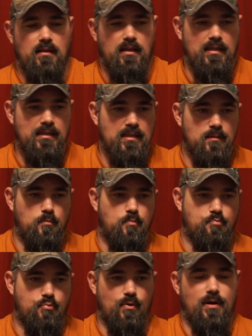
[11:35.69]
any
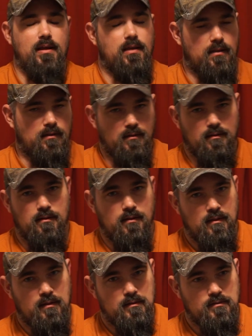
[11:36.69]
brand,
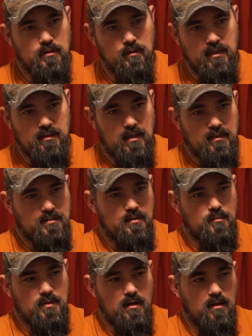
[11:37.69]
so that's
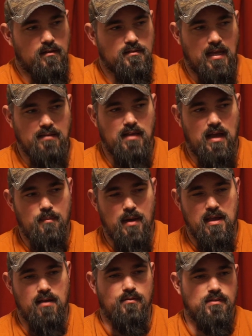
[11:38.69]
something else. I
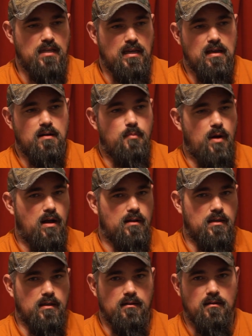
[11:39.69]
buy everything out of
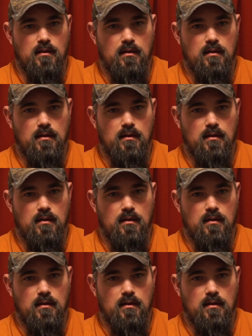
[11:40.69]
pocket.